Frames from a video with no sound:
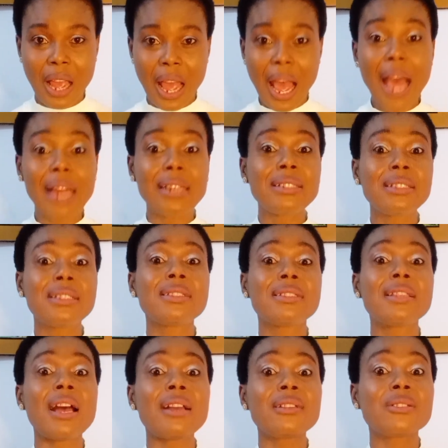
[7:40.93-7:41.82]
and it
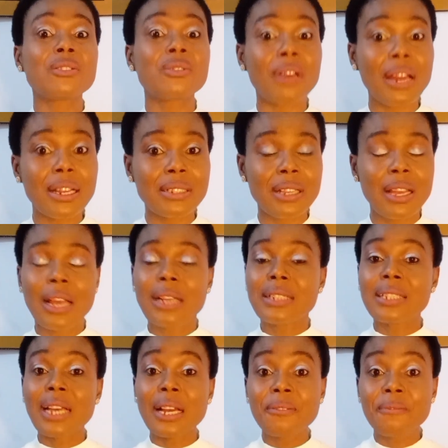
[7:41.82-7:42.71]
is that right
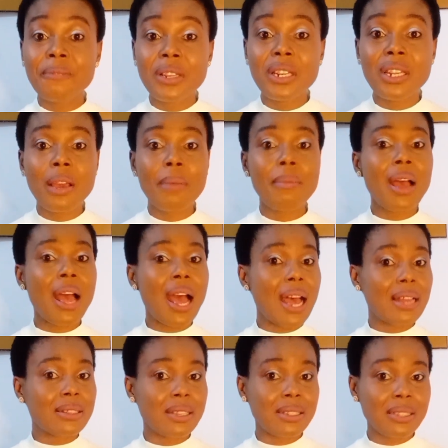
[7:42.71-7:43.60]
that VDM
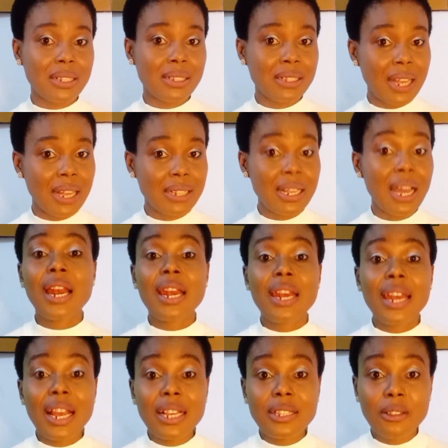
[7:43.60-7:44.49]
has exercised.
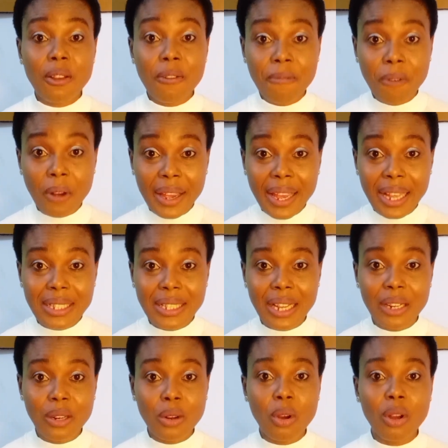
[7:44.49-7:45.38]
Let's not forget
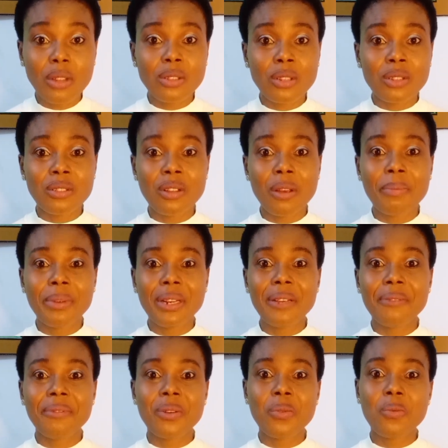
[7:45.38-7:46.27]
that the court does not
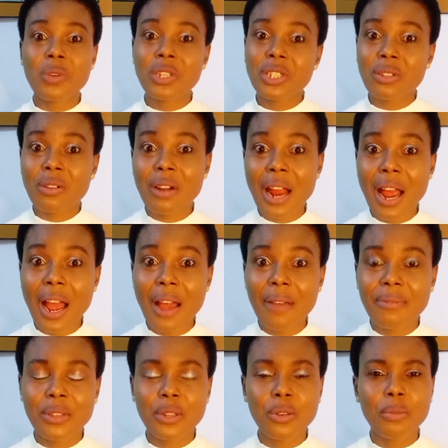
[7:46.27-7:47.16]
believe in
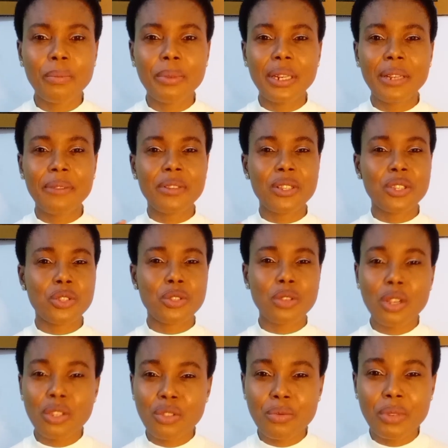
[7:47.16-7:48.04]
witchcraft, they don't believe in
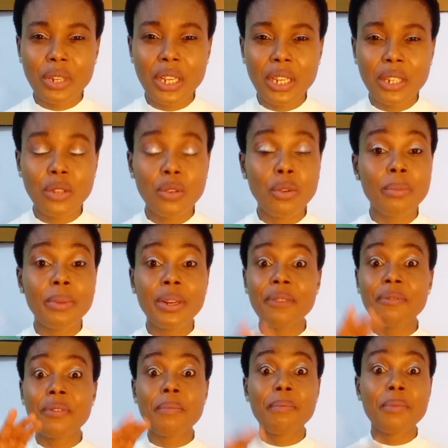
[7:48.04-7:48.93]
sorcery, they don't
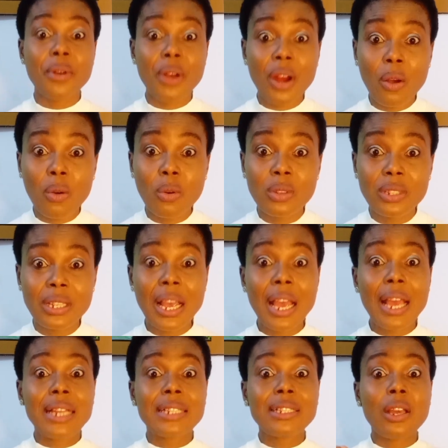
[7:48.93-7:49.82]
believe in miracles,
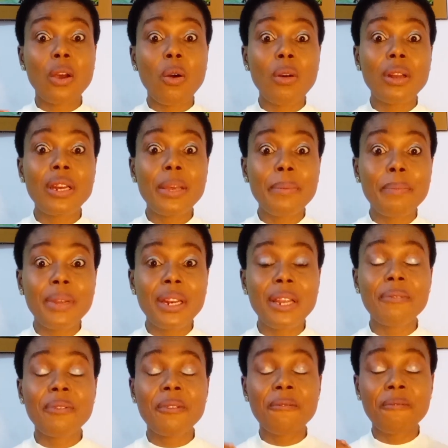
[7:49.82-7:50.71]
they only
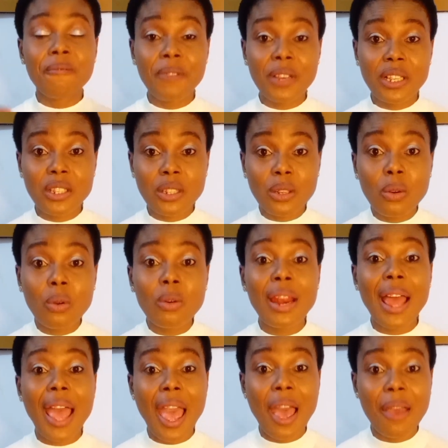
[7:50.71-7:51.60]
believe in
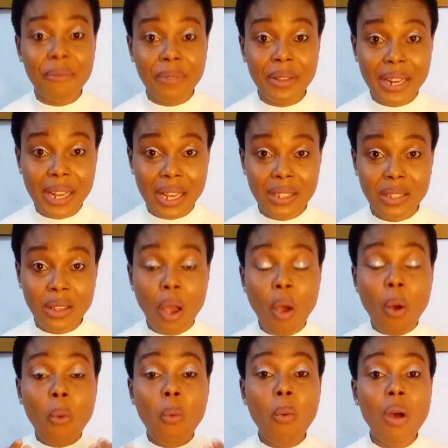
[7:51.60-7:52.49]
physical evidence,
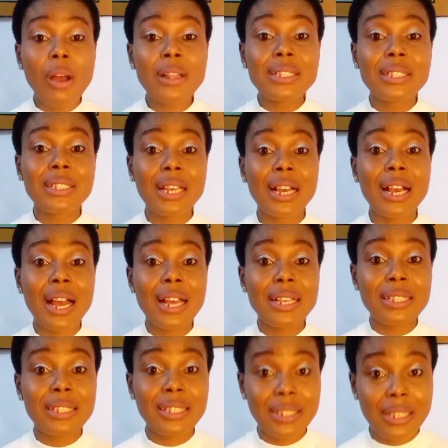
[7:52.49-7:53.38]
what they
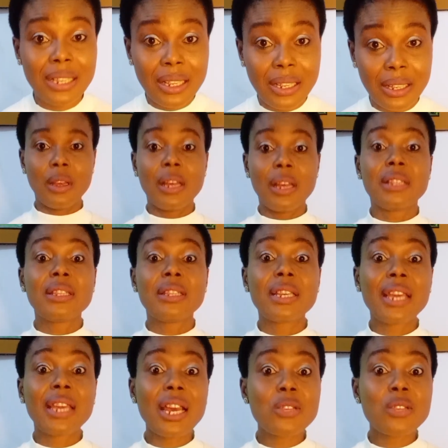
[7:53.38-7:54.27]
can see. The
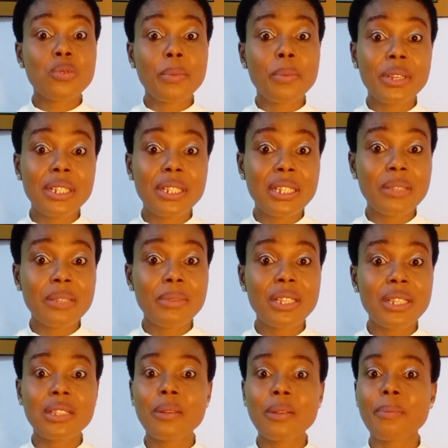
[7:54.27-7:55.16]
case will be
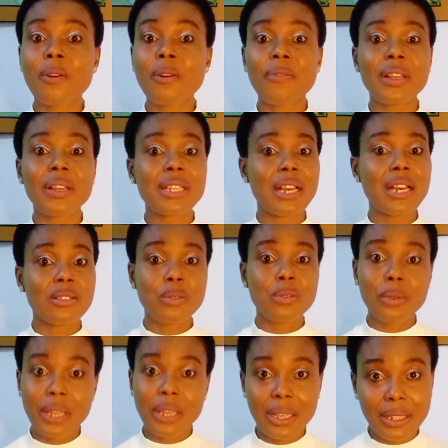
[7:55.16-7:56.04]
dismissed, the prophet has
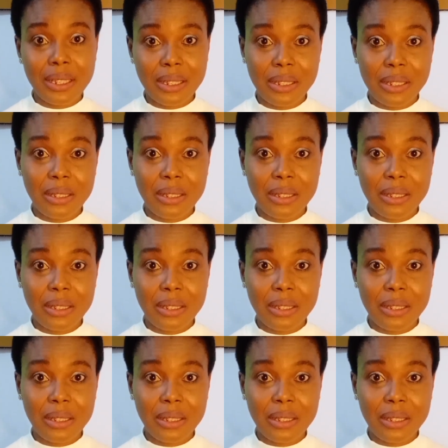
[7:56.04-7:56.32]
no case.